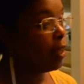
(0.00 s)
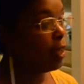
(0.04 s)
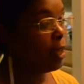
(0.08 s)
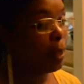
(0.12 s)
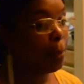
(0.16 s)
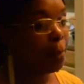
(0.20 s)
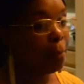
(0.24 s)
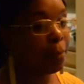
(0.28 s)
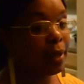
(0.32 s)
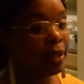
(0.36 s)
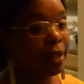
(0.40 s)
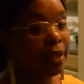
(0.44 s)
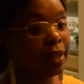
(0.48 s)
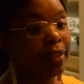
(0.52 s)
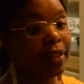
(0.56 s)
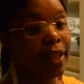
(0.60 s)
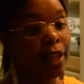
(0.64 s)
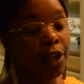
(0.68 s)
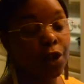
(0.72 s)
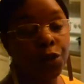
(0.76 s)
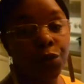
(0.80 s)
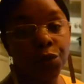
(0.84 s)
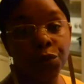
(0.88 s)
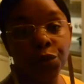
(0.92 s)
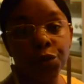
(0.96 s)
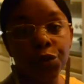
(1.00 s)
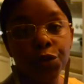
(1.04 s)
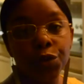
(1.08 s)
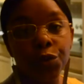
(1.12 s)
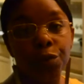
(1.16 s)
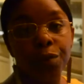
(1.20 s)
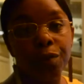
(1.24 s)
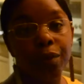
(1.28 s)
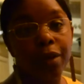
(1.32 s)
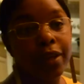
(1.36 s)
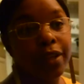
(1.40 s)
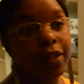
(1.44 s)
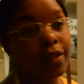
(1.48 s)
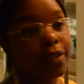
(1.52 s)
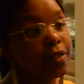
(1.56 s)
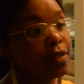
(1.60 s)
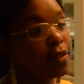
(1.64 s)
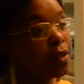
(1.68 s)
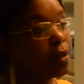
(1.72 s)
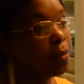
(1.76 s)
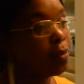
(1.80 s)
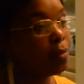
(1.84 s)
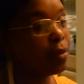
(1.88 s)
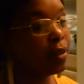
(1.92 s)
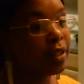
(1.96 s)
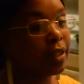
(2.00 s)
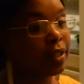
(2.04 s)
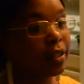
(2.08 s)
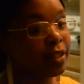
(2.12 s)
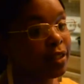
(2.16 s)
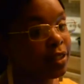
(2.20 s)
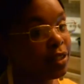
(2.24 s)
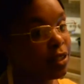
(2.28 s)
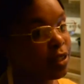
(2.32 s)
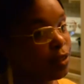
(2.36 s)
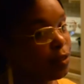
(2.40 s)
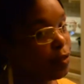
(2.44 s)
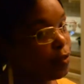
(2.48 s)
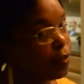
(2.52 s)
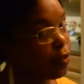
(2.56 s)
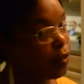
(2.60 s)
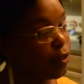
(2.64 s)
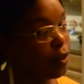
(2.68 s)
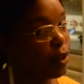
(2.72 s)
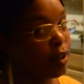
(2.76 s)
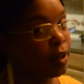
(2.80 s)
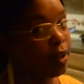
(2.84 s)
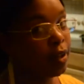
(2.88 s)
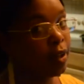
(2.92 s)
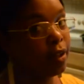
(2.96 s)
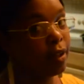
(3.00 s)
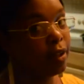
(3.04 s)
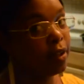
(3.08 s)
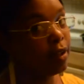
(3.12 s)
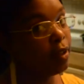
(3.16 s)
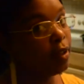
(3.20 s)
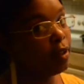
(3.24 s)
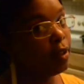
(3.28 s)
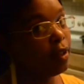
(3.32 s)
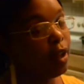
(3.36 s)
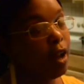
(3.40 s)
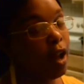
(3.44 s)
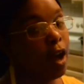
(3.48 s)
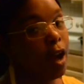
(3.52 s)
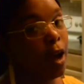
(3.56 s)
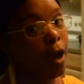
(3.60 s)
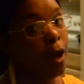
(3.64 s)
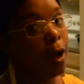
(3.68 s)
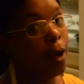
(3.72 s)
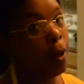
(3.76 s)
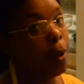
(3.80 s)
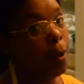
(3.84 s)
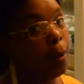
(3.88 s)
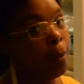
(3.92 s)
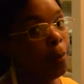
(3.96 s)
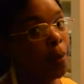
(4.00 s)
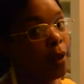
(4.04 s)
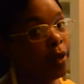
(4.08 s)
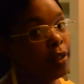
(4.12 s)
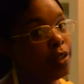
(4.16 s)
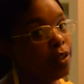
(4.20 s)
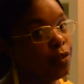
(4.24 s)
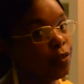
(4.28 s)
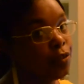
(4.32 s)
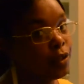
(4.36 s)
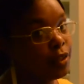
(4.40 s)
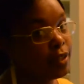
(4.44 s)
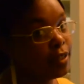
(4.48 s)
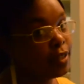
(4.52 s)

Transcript: and being in that group is completely different, a different